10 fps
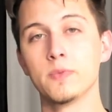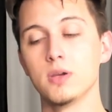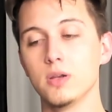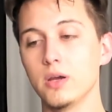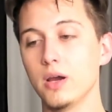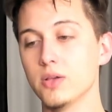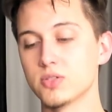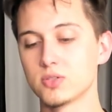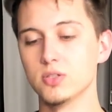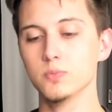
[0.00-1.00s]
And I
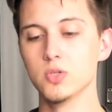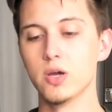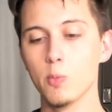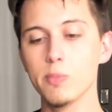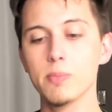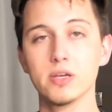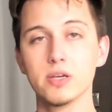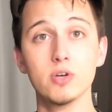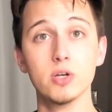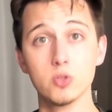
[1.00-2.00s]
asked Him to help me make a
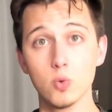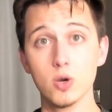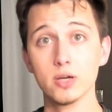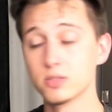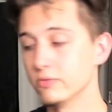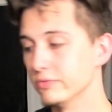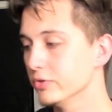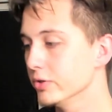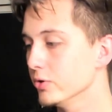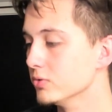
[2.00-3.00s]
very direct
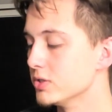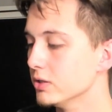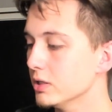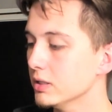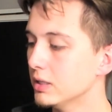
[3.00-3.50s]
video today.